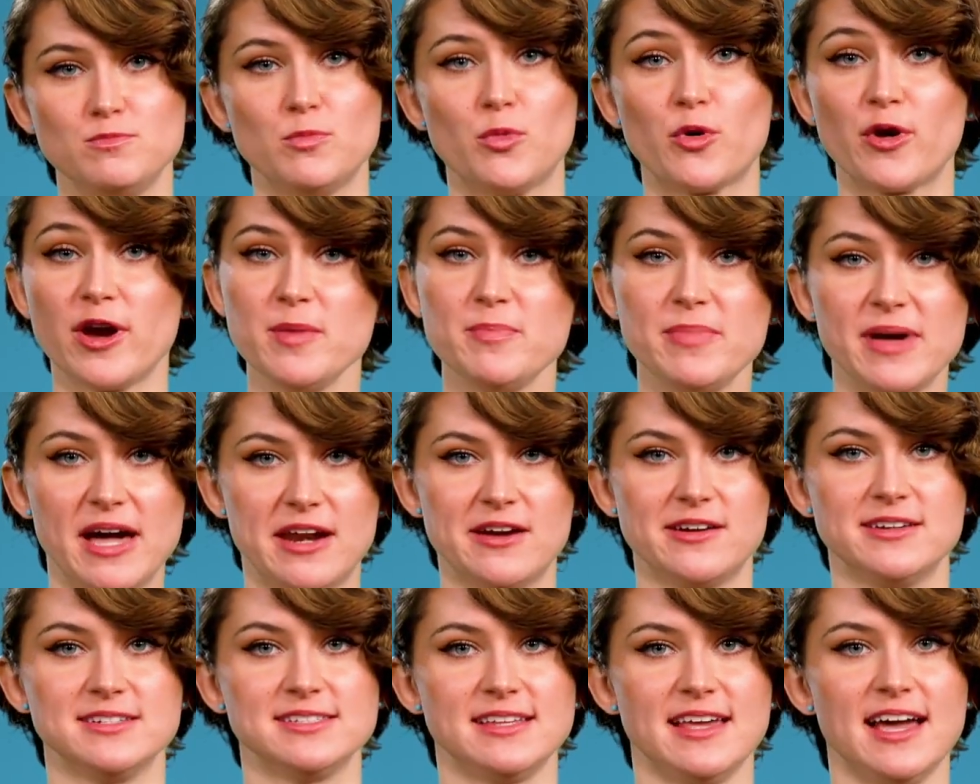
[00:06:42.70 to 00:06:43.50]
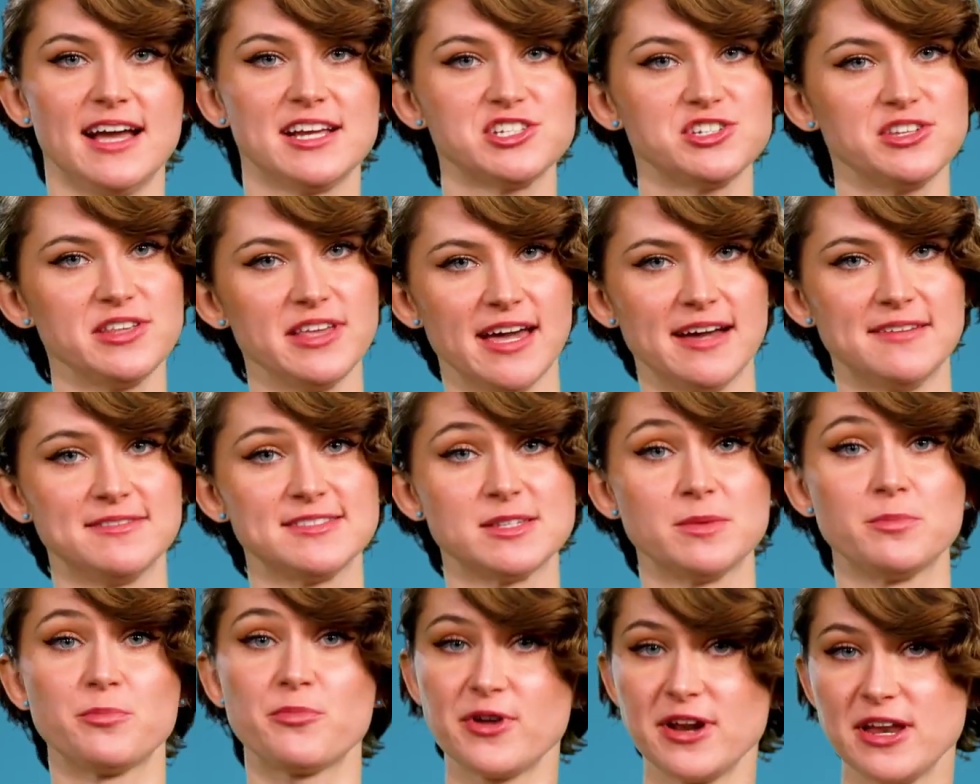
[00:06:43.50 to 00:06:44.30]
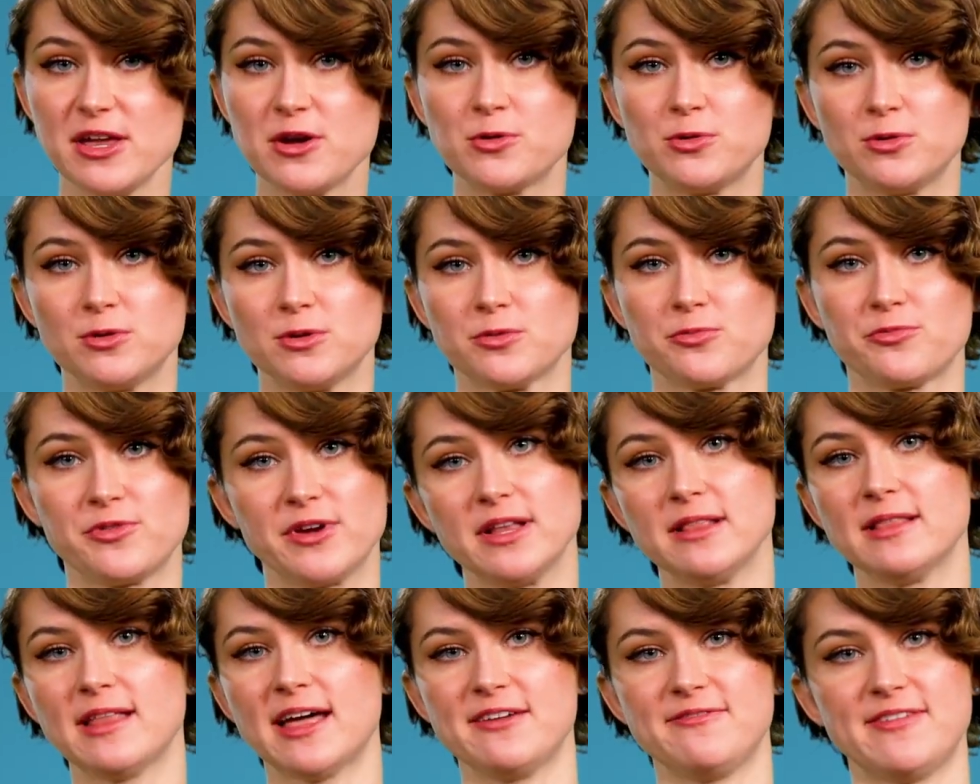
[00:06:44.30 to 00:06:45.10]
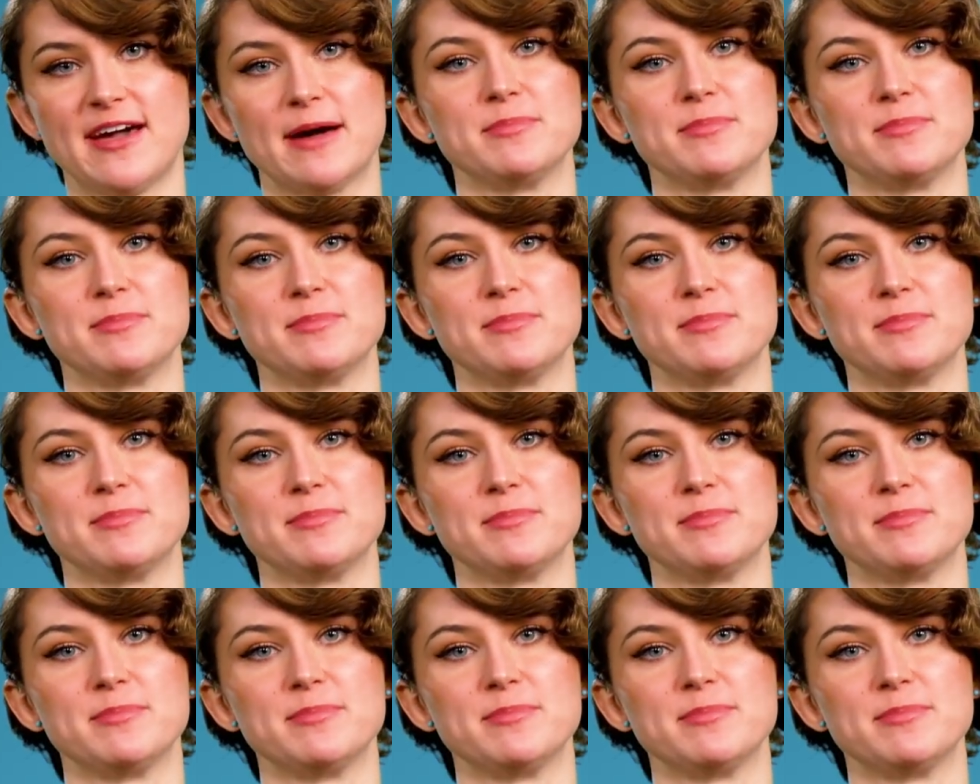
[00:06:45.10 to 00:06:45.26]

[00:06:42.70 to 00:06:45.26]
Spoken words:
moire patterns actually have some pretty cool real-life